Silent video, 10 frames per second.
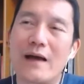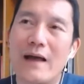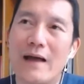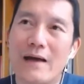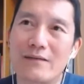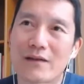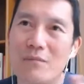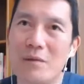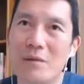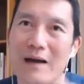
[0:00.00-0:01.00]
and
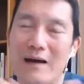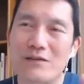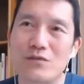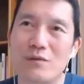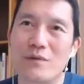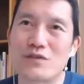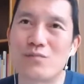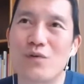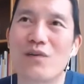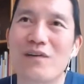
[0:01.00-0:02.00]
coming back to a much
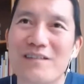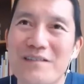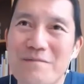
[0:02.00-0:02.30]
more,